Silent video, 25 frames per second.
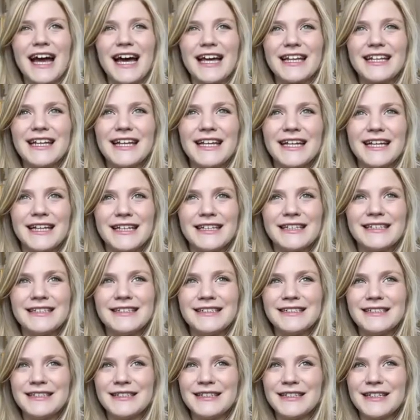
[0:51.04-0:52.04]
Annie,
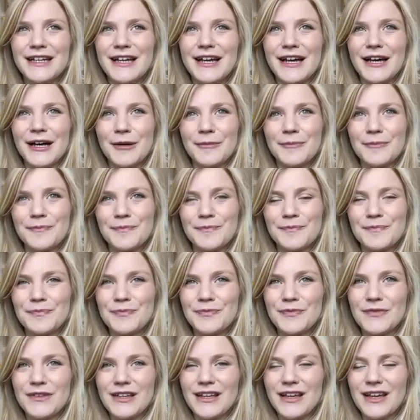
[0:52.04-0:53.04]
um,
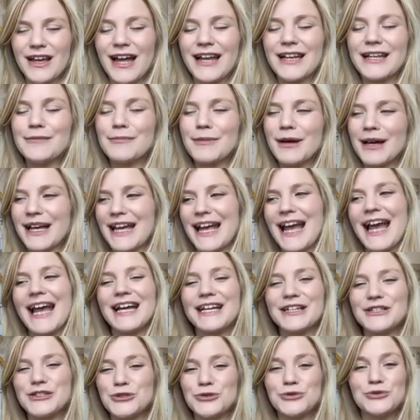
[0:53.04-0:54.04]
Annie
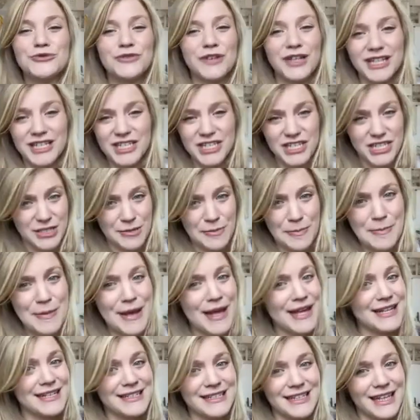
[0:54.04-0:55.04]
Mackay Jewelry. She's
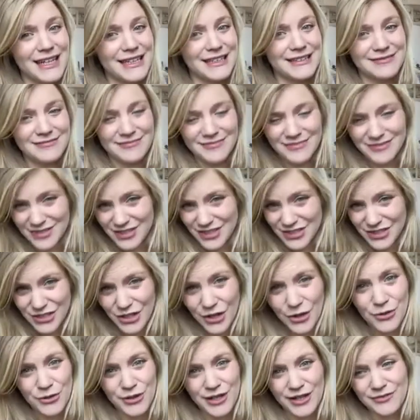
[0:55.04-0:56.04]
amazing,
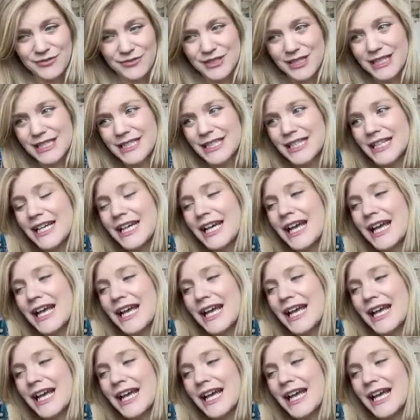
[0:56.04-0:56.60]
so gifted.